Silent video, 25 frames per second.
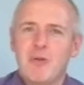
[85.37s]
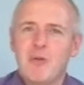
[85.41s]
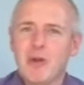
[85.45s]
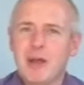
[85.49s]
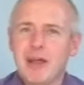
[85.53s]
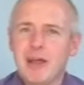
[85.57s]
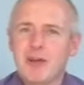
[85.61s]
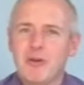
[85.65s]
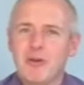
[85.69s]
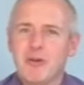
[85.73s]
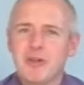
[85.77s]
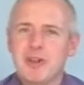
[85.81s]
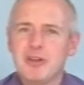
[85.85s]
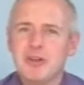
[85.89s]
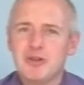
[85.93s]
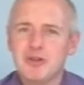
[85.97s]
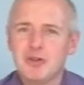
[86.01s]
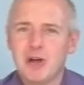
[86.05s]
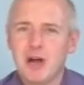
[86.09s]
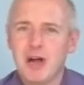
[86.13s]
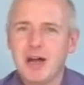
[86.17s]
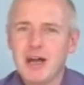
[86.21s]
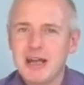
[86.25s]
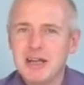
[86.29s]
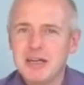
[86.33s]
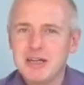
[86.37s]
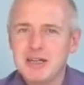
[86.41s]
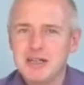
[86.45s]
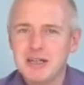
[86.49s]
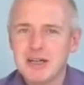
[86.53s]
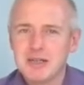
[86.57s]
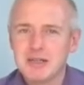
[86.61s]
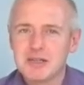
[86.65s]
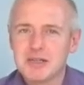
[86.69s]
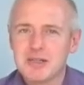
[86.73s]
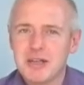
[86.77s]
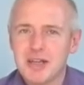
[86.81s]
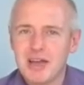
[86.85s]
what I call the dry
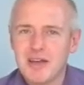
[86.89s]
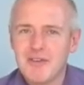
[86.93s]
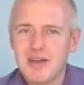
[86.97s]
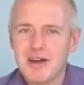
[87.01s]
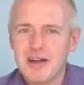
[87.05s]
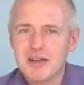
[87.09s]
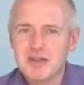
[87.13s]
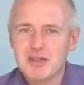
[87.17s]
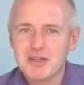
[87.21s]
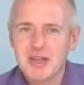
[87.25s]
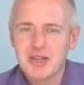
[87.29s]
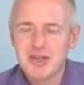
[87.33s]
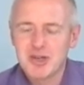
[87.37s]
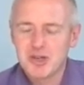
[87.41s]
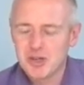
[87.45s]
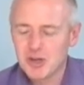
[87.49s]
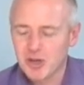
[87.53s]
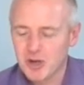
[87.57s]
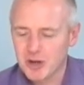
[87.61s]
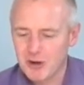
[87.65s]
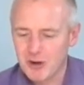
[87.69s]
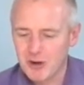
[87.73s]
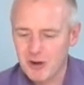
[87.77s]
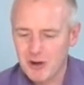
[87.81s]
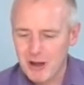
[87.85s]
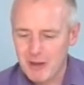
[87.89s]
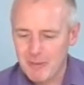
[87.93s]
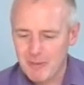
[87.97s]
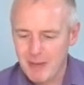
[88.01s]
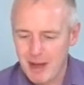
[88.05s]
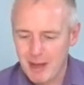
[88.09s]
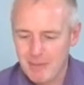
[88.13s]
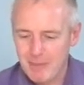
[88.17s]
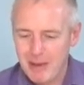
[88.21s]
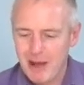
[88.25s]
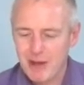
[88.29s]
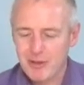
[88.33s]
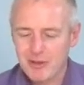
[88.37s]
dusting of icing sugar
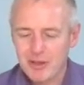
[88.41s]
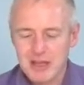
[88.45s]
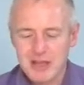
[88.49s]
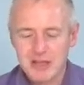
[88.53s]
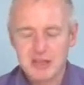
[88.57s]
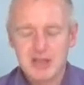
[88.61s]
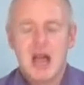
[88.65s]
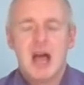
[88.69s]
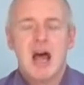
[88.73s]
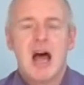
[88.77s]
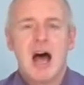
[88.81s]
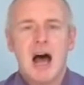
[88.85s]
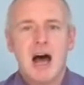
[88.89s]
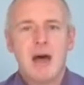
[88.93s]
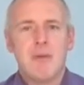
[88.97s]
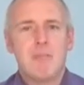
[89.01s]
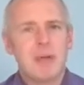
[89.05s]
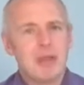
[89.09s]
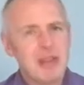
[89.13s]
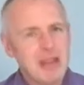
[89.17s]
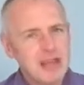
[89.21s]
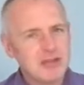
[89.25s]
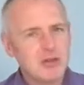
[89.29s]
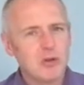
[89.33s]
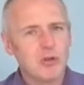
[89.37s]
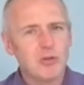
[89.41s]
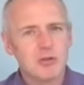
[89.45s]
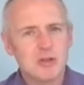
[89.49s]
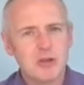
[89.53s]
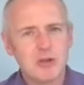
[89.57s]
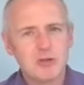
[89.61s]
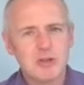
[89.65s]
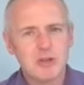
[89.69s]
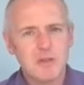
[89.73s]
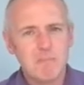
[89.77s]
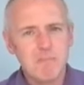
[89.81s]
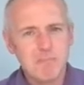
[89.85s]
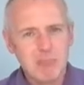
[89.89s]
about this. But there's
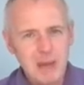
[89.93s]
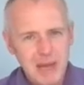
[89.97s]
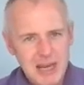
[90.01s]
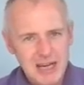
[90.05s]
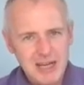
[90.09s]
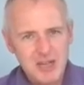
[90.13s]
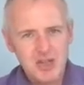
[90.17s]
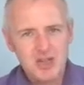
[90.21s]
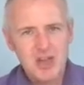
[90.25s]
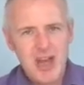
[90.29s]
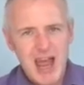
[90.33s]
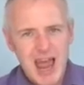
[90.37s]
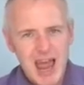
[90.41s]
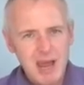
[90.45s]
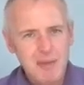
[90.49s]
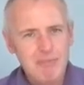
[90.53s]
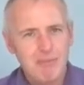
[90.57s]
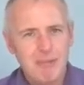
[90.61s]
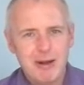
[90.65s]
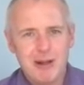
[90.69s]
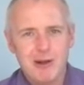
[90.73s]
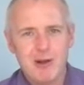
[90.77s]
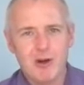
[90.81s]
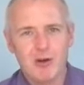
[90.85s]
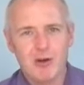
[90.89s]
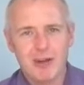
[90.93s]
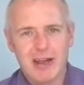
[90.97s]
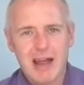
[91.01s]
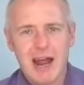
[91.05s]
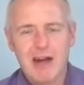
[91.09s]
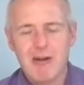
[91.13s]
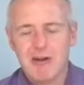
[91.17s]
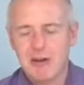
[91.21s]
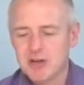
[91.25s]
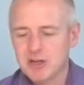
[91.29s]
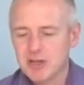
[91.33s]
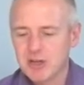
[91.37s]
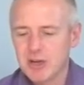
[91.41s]
also some peach apricot
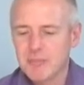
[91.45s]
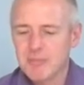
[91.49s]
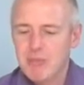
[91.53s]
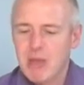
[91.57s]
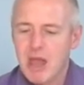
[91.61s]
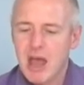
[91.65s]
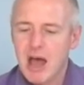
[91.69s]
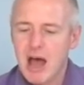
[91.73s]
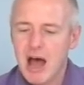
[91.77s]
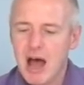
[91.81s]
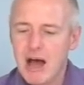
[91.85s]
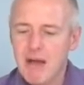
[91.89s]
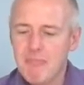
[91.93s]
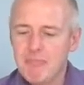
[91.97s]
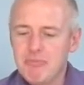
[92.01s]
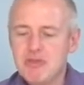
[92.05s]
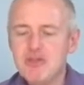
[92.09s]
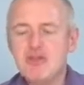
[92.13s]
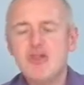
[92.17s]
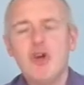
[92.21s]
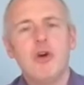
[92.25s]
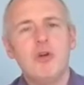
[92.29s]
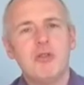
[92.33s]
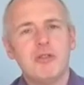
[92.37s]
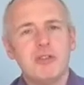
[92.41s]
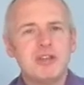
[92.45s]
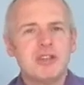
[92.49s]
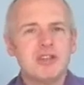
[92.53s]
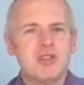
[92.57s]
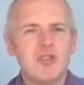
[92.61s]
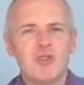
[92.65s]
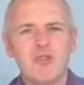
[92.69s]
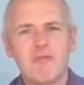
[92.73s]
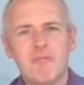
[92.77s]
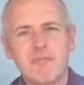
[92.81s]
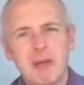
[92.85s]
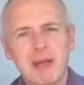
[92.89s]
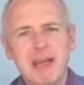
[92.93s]
character. Not the
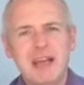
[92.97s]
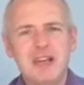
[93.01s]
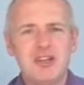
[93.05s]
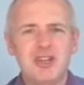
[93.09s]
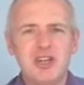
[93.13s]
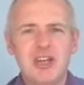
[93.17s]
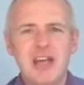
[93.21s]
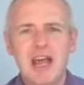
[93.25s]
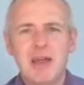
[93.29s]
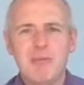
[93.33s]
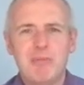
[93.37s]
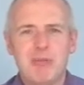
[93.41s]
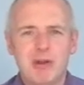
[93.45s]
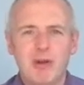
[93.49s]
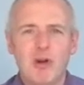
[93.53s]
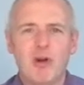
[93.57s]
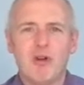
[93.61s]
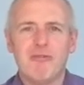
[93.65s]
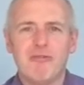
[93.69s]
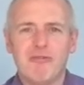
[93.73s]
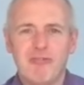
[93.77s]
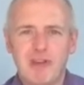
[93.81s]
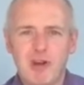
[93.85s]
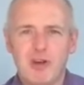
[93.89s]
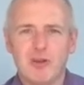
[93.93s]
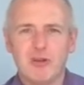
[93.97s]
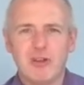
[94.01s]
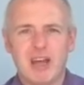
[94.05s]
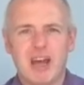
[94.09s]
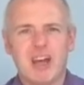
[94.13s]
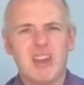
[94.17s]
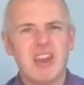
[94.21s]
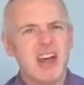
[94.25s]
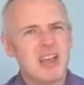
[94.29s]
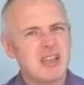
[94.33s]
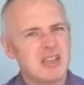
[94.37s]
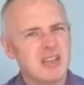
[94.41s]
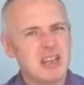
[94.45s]
sort of peachy apricot
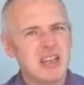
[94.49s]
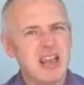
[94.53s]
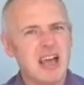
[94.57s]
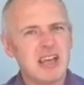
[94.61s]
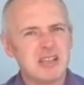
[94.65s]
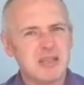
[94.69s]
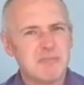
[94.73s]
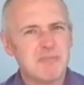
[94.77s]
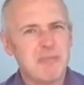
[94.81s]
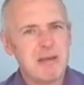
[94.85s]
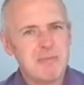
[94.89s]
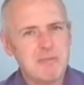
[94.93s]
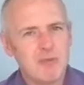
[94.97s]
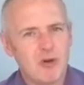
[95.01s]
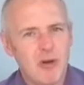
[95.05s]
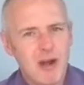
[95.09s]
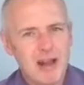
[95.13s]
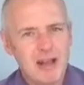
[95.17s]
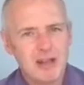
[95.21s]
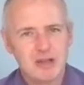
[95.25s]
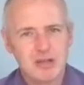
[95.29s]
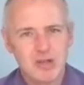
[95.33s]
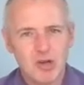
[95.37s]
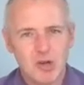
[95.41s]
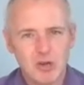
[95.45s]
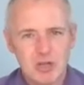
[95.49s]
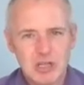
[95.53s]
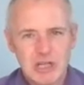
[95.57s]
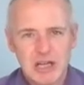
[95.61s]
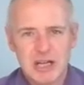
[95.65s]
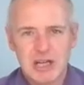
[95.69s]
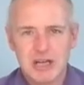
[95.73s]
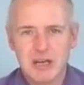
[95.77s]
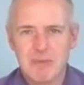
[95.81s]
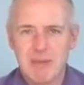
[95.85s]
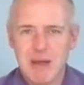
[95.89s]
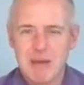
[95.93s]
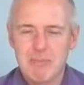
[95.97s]
Viognier. That's a bit more
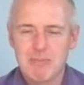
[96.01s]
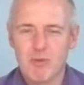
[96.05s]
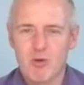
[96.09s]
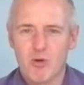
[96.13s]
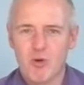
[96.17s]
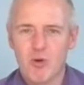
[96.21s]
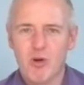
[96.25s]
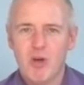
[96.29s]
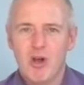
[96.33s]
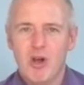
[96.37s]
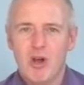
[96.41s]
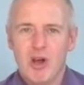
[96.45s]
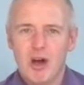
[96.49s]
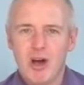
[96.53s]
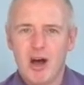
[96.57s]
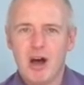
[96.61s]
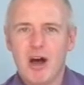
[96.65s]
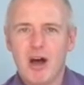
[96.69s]
exotic and a bit more